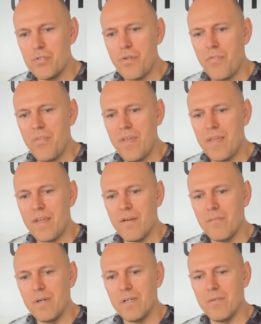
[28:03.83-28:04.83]
you to think,
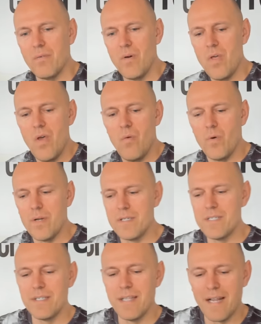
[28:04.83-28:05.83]
well, what
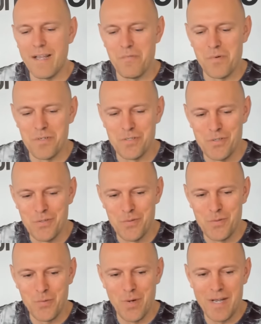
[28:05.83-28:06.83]
is it that I want to do?
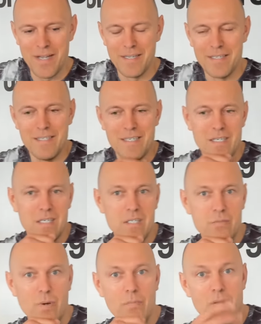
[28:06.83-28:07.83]
Do I
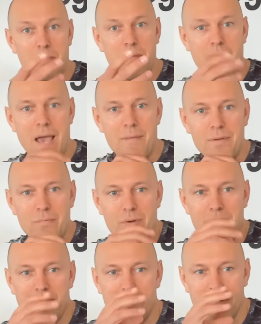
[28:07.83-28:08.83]
do I want to be happy
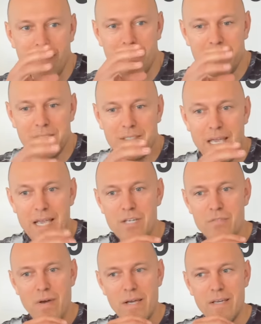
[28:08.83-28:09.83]
with my
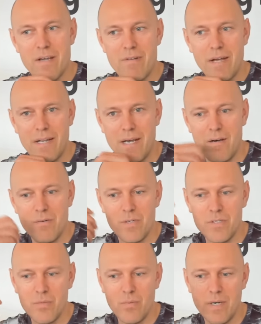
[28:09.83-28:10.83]
gains right here, right now, or
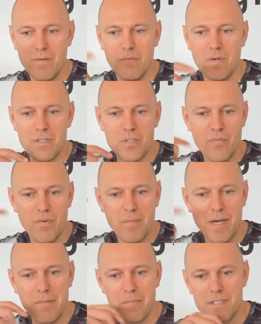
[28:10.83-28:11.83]
do I want to
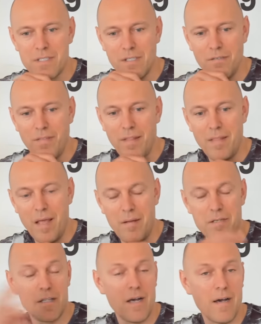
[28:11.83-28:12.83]
remind myself that there
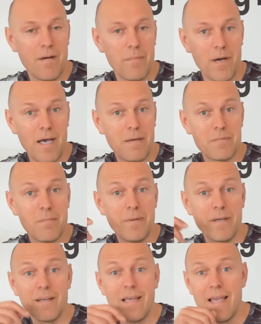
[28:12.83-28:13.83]
are perhaps
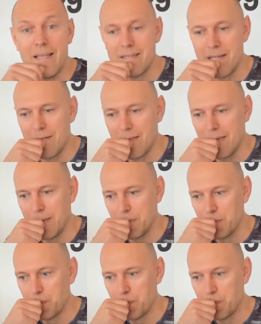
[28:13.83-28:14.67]
bigger gains out there?